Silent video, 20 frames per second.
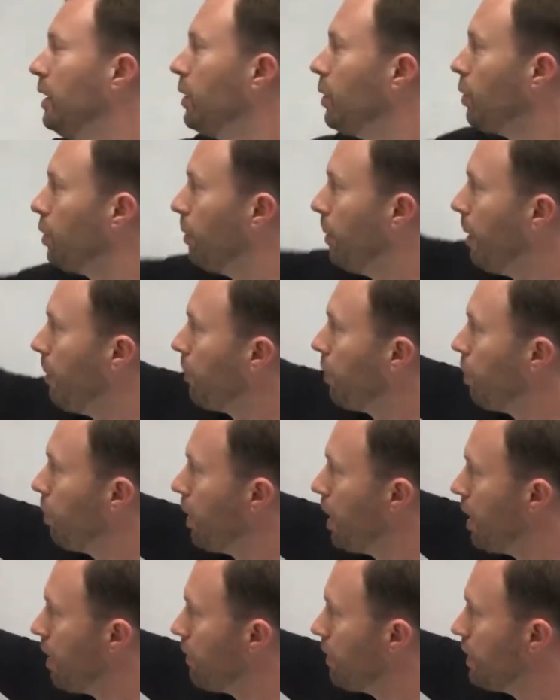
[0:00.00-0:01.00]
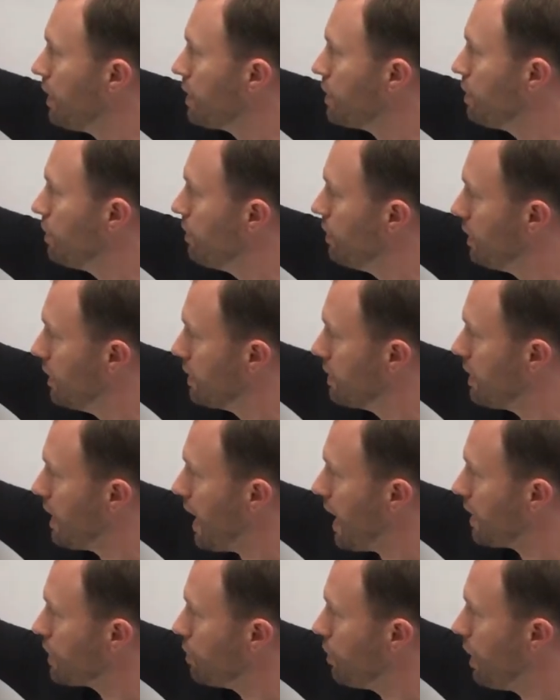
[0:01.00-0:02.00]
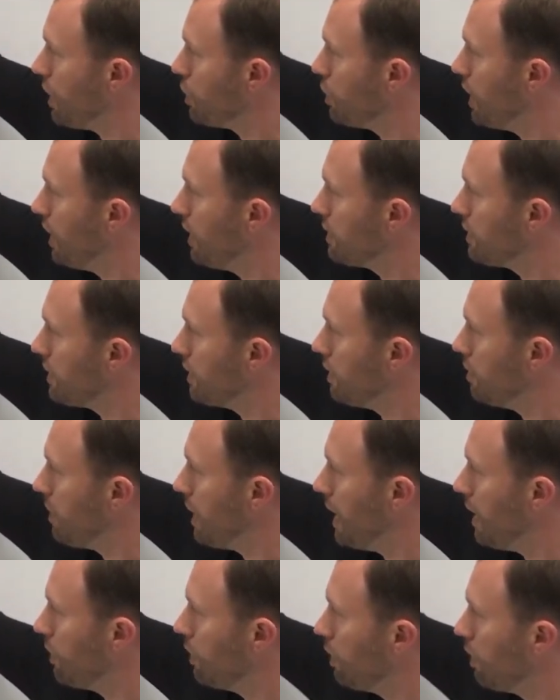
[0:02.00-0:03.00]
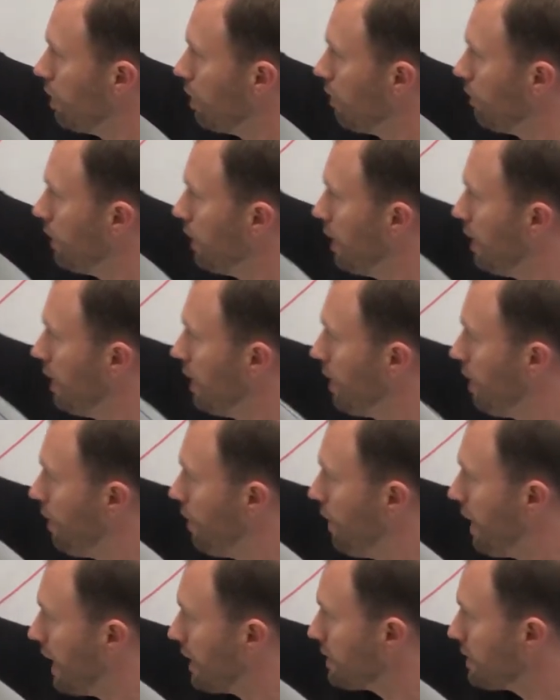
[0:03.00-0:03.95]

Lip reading: Remember, wherever this tax wedge hits the demand curve, that